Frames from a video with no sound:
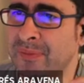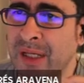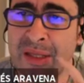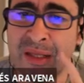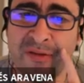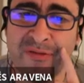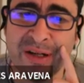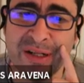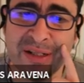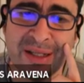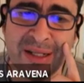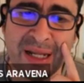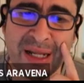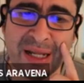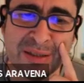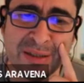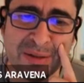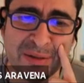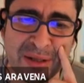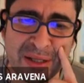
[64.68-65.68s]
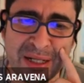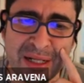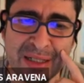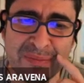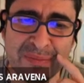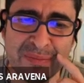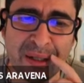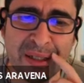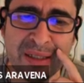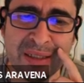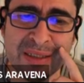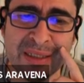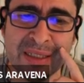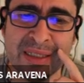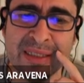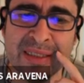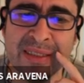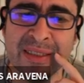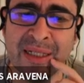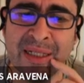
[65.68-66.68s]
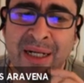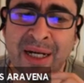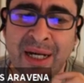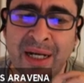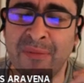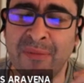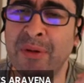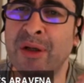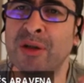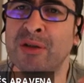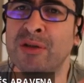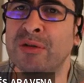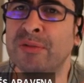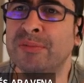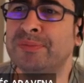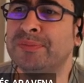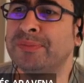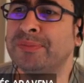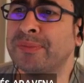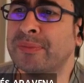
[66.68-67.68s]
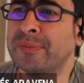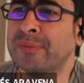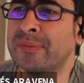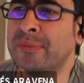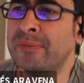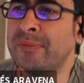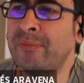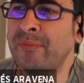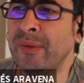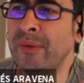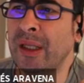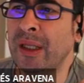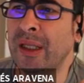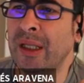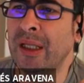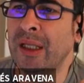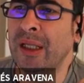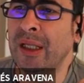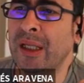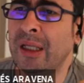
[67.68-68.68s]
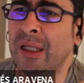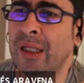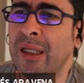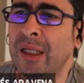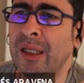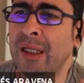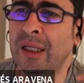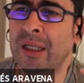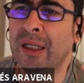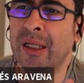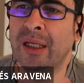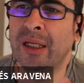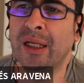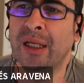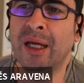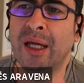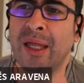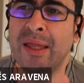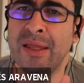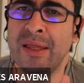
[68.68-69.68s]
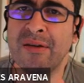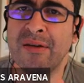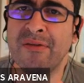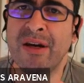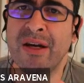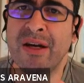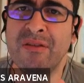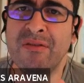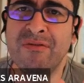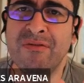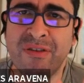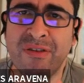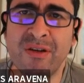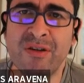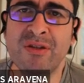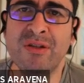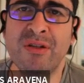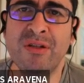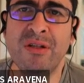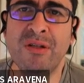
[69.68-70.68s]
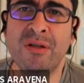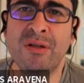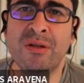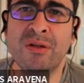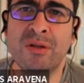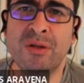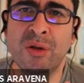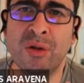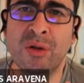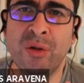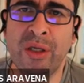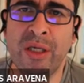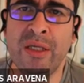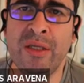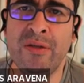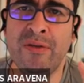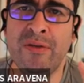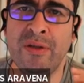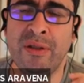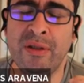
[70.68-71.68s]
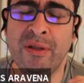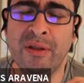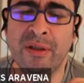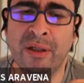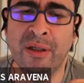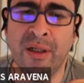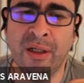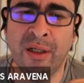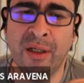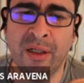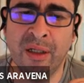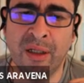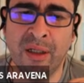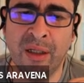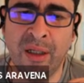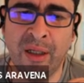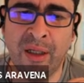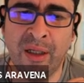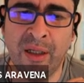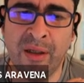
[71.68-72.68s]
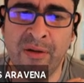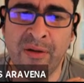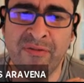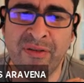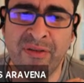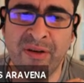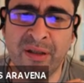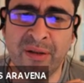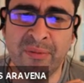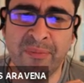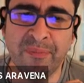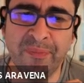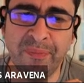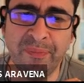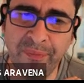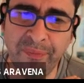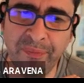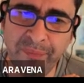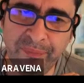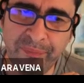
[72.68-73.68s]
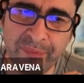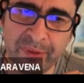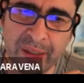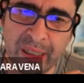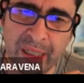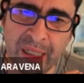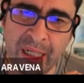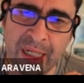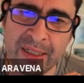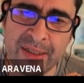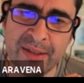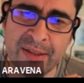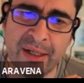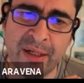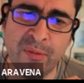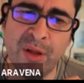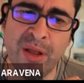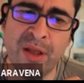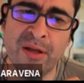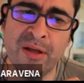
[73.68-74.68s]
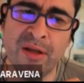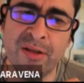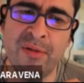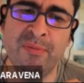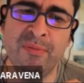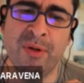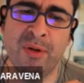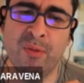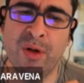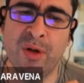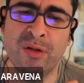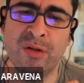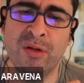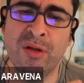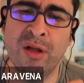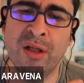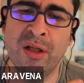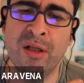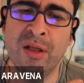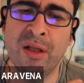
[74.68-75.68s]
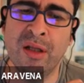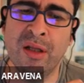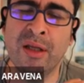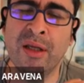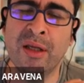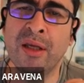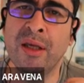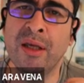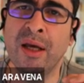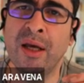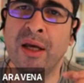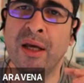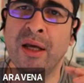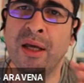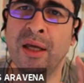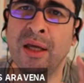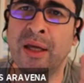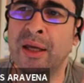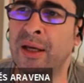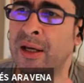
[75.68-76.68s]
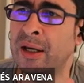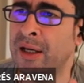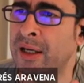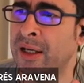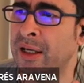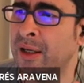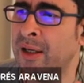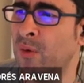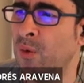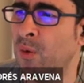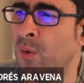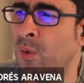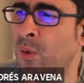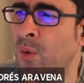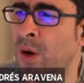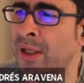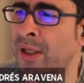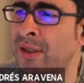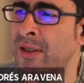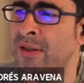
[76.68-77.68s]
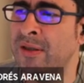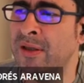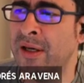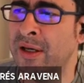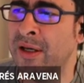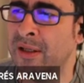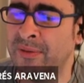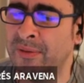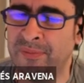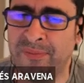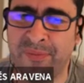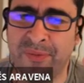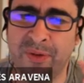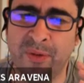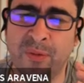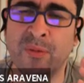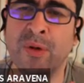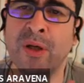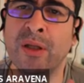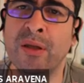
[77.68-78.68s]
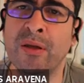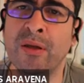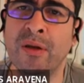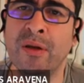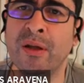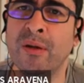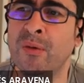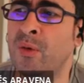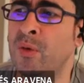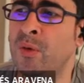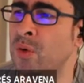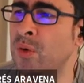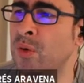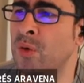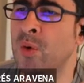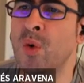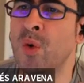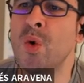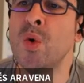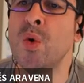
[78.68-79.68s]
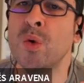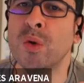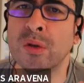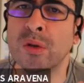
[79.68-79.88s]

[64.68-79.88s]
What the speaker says: in fact, the last part is hard because identifying function is not so easy. In fact, let's start with the simple question, like what is there? What is there? Who?